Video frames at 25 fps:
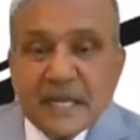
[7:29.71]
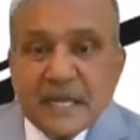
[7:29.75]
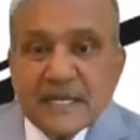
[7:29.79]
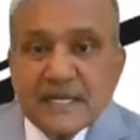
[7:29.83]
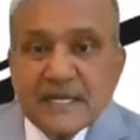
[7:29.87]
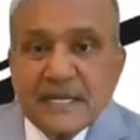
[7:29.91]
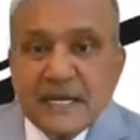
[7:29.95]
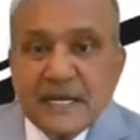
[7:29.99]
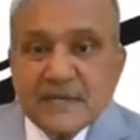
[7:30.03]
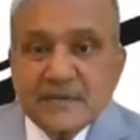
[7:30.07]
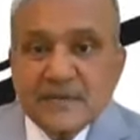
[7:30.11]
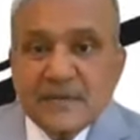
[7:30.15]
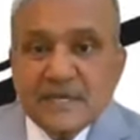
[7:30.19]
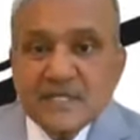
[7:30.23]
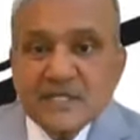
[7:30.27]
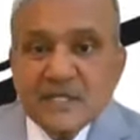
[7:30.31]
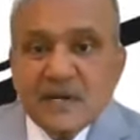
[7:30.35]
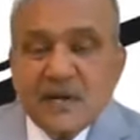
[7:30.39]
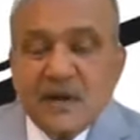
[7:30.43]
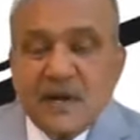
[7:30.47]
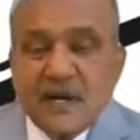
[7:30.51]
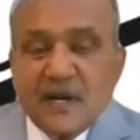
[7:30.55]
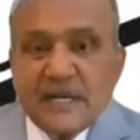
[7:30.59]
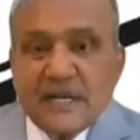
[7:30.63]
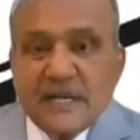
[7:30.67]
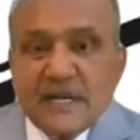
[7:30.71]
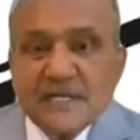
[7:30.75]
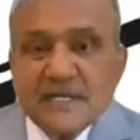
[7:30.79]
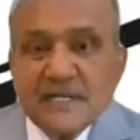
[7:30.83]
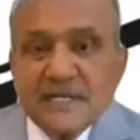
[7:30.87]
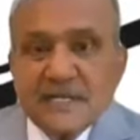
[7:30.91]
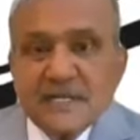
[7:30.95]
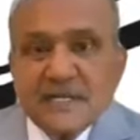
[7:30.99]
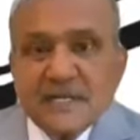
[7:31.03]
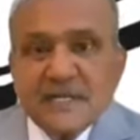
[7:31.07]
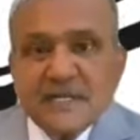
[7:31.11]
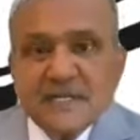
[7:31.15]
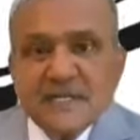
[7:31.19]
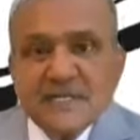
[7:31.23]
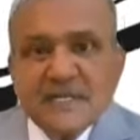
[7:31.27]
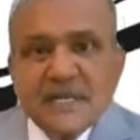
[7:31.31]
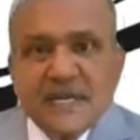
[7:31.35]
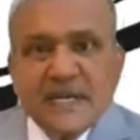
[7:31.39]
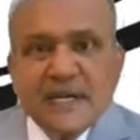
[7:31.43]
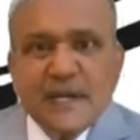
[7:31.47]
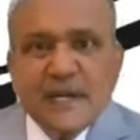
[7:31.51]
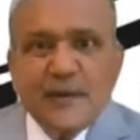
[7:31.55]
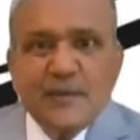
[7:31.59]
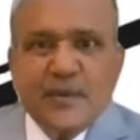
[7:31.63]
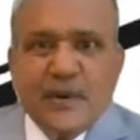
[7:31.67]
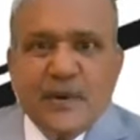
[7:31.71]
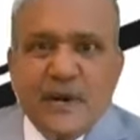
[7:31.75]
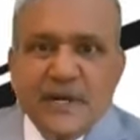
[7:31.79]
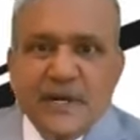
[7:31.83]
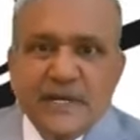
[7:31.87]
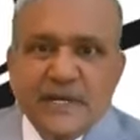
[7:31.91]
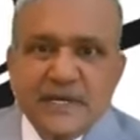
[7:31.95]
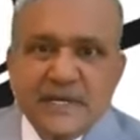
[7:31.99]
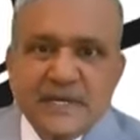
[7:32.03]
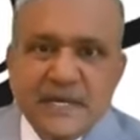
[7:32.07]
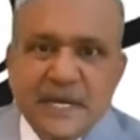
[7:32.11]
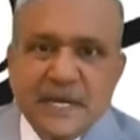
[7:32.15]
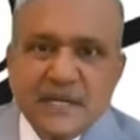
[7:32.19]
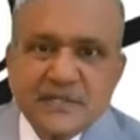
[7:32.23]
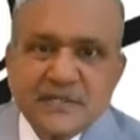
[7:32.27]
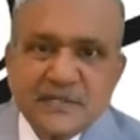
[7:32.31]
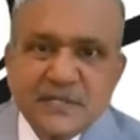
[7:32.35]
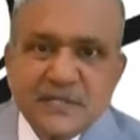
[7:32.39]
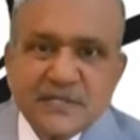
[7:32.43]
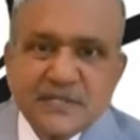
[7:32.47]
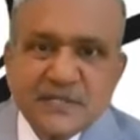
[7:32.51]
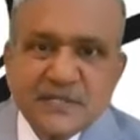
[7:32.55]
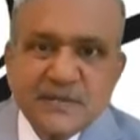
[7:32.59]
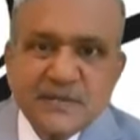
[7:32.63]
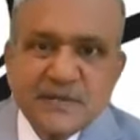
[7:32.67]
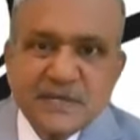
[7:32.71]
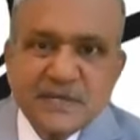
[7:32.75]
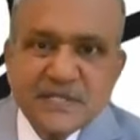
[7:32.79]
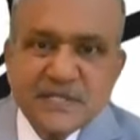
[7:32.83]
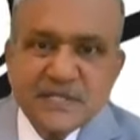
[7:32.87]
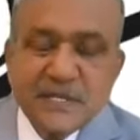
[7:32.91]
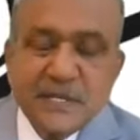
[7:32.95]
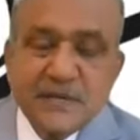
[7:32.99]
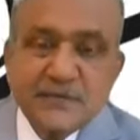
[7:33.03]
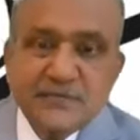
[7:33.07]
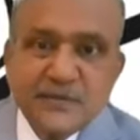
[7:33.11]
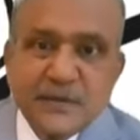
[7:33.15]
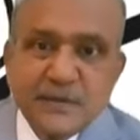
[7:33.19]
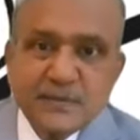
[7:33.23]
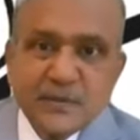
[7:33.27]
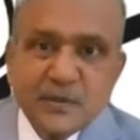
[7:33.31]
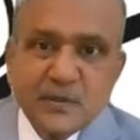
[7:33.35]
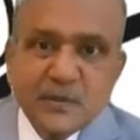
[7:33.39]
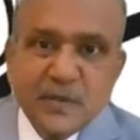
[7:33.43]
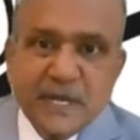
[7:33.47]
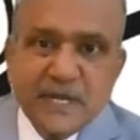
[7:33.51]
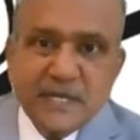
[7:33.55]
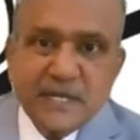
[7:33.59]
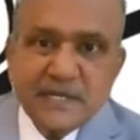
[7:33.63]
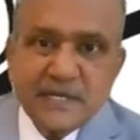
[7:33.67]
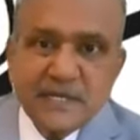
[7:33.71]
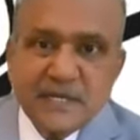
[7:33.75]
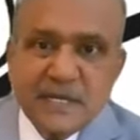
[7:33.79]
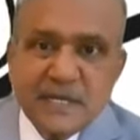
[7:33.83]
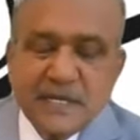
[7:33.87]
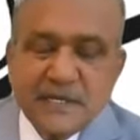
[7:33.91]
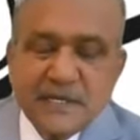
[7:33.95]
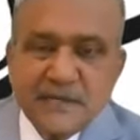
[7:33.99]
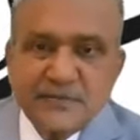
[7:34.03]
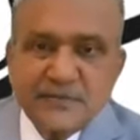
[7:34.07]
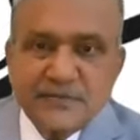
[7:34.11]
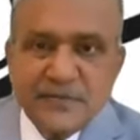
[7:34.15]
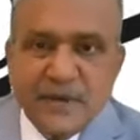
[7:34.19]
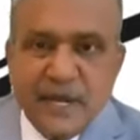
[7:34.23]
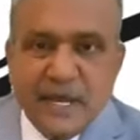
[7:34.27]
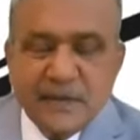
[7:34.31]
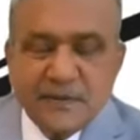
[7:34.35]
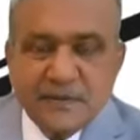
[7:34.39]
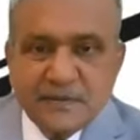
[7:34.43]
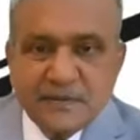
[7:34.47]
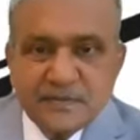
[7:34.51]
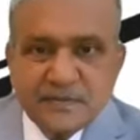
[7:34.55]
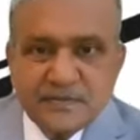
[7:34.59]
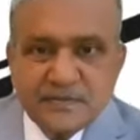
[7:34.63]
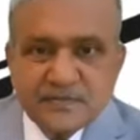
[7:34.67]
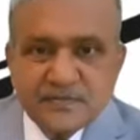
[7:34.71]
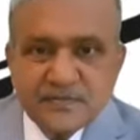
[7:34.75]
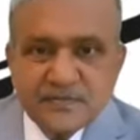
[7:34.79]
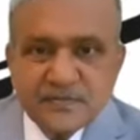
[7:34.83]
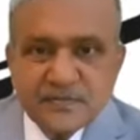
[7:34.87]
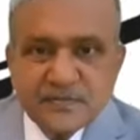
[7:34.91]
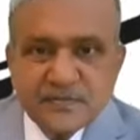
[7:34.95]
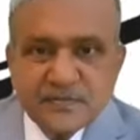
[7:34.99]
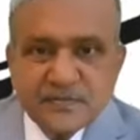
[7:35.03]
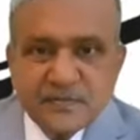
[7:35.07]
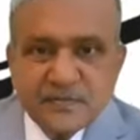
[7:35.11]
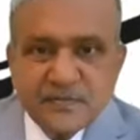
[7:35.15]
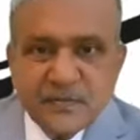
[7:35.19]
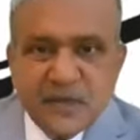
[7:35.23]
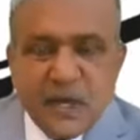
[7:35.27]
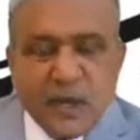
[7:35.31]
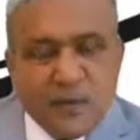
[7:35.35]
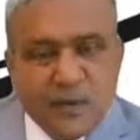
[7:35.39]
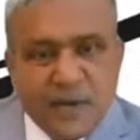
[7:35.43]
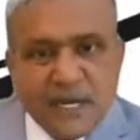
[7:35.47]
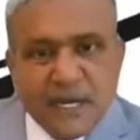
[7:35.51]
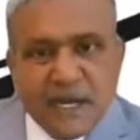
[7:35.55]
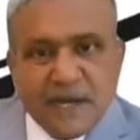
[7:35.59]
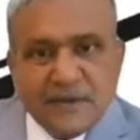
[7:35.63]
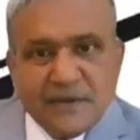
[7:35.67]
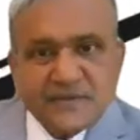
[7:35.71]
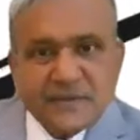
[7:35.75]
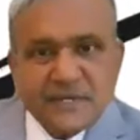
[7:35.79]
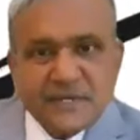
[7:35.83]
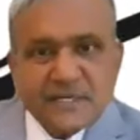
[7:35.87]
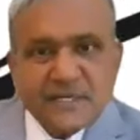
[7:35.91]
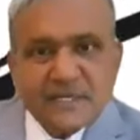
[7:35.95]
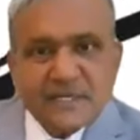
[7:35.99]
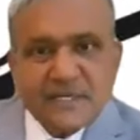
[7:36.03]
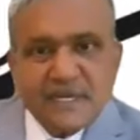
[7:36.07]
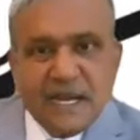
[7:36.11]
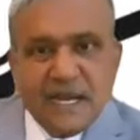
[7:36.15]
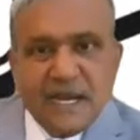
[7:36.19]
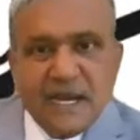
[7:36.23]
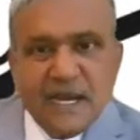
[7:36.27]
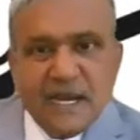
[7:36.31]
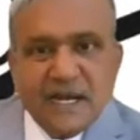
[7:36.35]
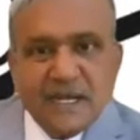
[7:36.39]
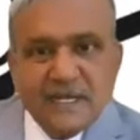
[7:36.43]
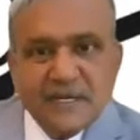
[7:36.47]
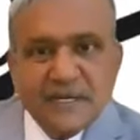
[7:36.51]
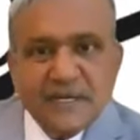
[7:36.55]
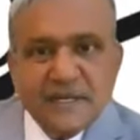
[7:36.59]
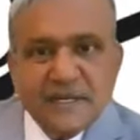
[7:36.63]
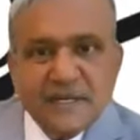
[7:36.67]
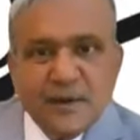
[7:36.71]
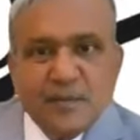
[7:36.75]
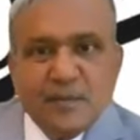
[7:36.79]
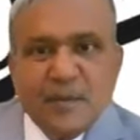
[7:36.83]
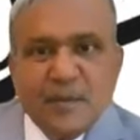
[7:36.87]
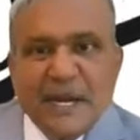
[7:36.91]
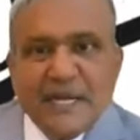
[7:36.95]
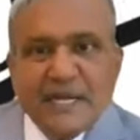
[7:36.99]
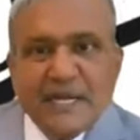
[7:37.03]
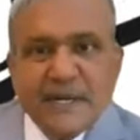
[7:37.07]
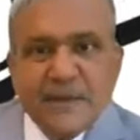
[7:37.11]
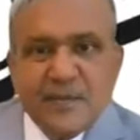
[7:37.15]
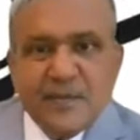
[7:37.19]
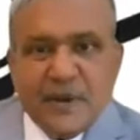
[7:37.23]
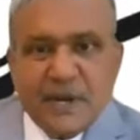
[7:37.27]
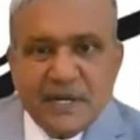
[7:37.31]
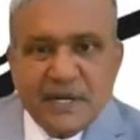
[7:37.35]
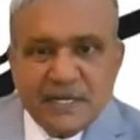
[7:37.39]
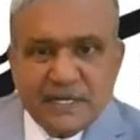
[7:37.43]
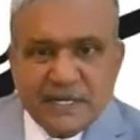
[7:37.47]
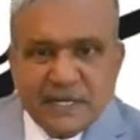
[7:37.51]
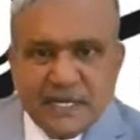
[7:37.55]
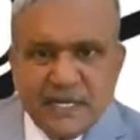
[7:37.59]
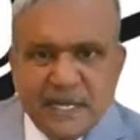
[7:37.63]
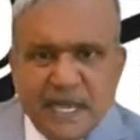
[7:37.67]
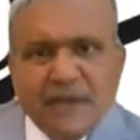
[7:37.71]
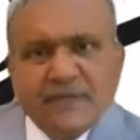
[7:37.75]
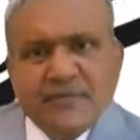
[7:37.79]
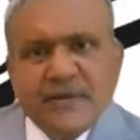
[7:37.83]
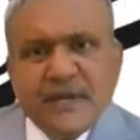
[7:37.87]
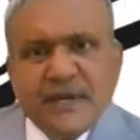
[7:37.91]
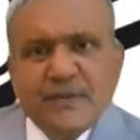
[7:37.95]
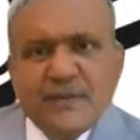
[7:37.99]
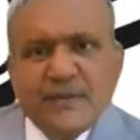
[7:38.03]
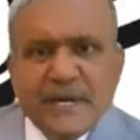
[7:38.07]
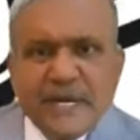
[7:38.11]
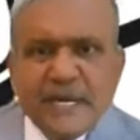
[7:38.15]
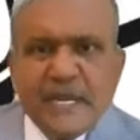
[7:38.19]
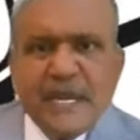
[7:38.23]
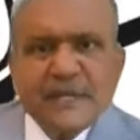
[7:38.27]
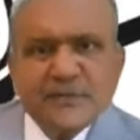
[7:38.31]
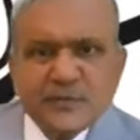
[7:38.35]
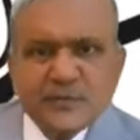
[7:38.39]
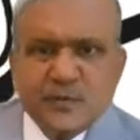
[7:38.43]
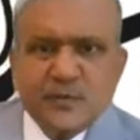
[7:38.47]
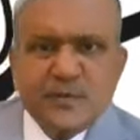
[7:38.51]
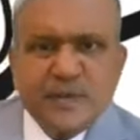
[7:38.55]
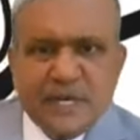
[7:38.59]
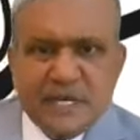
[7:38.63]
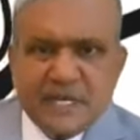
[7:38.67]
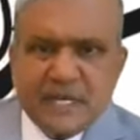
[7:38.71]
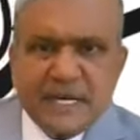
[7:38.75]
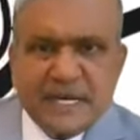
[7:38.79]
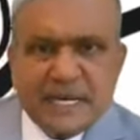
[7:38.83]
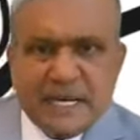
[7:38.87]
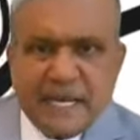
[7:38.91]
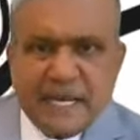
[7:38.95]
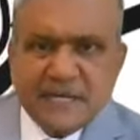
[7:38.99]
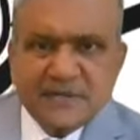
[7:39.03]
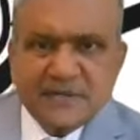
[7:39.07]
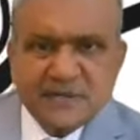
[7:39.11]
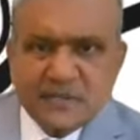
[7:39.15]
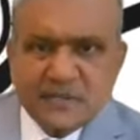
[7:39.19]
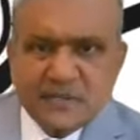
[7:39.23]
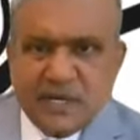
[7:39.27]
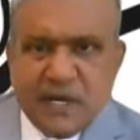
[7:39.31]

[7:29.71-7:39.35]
That was called as single point taxation was there up to 1995. When after that, multi-point tax, everybody has to pay the tax.